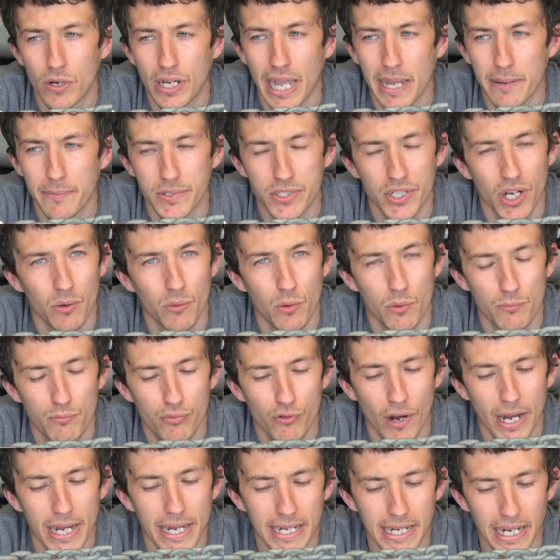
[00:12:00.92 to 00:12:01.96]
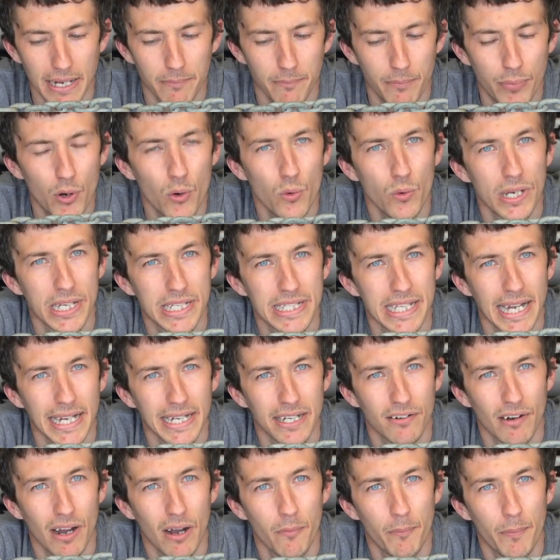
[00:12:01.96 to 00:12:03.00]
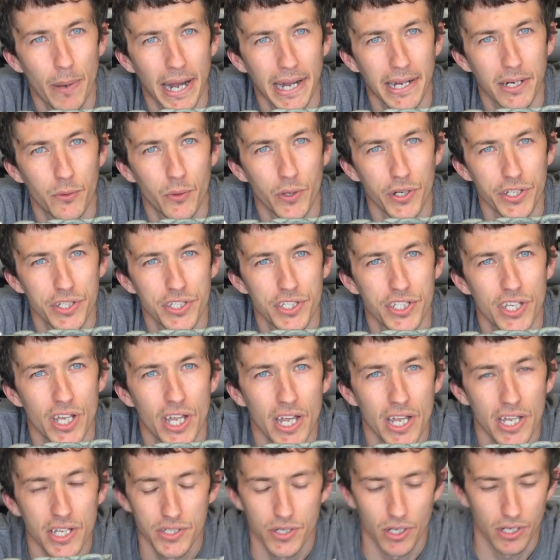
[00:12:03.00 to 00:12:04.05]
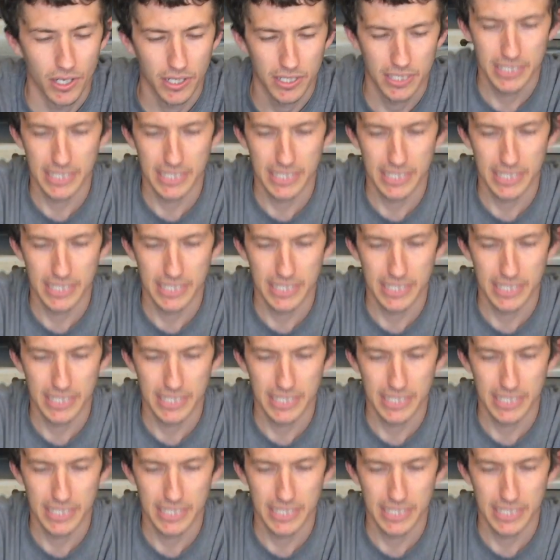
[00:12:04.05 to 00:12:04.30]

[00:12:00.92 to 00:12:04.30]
cable tie will break and pull this anchor out backwards. So I'm going to